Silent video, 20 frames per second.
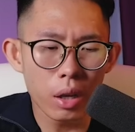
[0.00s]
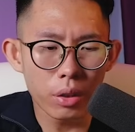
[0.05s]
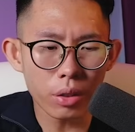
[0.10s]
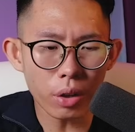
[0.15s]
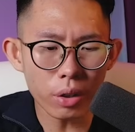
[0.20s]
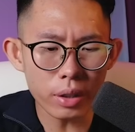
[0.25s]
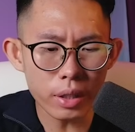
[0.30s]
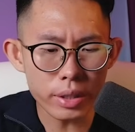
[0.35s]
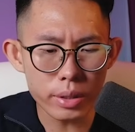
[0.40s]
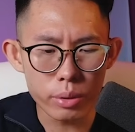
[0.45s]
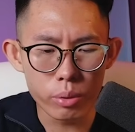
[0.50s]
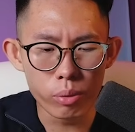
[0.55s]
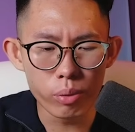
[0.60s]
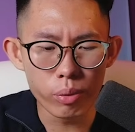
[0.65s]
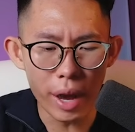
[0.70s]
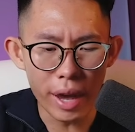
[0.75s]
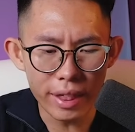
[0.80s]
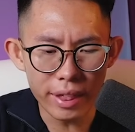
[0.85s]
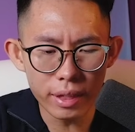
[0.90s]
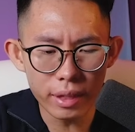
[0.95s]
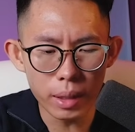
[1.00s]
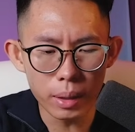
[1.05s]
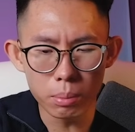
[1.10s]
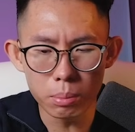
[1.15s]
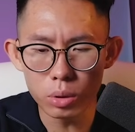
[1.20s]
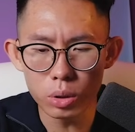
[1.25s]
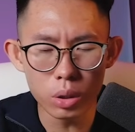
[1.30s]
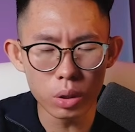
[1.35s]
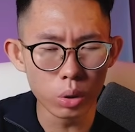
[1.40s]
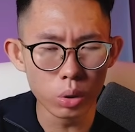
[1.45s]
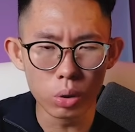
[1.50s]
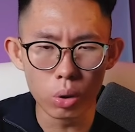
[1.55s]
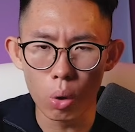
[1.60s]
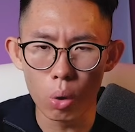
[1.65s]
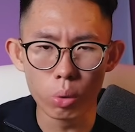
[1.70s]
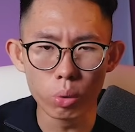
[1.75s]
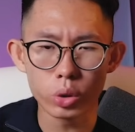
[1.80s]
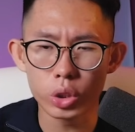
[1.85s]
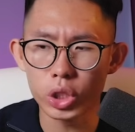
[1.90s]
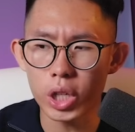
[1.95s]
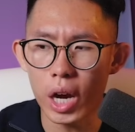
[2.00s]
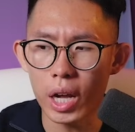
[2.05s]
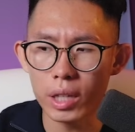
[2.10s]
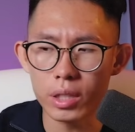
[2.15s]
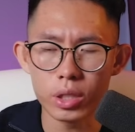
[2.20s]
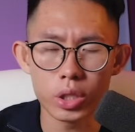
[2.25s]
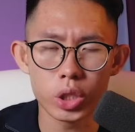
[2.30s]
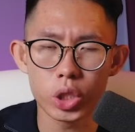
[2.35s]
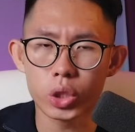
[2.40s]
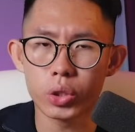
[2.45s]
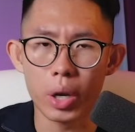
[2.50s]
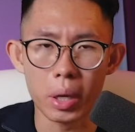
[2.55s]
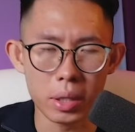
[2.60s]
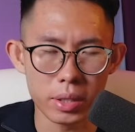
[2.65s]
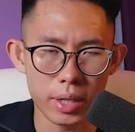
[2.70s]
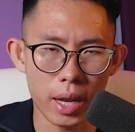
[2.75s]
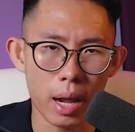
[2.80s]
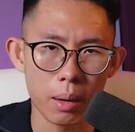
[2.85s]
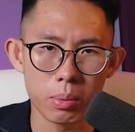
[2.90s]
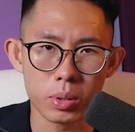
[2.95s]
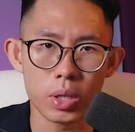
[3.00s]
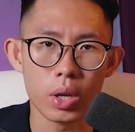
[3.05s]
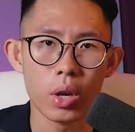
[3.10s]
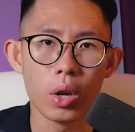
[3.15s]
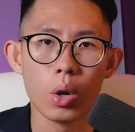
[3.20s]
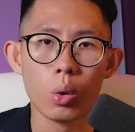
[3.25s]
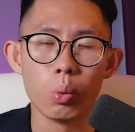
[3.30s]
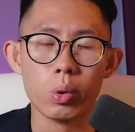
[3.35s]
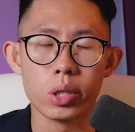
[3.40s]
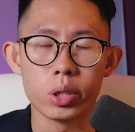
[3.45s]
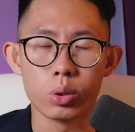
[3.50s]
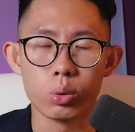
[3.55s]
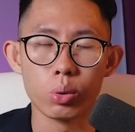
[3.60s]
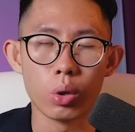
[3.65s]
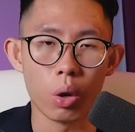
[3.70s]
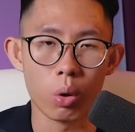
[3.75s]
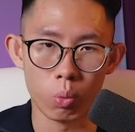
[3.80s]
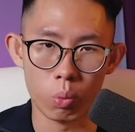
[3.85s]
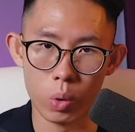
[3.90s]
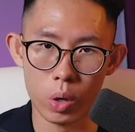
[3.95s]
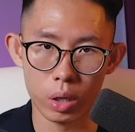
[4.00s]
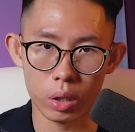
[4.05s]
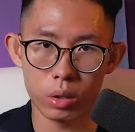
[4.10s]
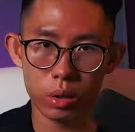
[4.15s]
Not these random low chance trade setups which do not work.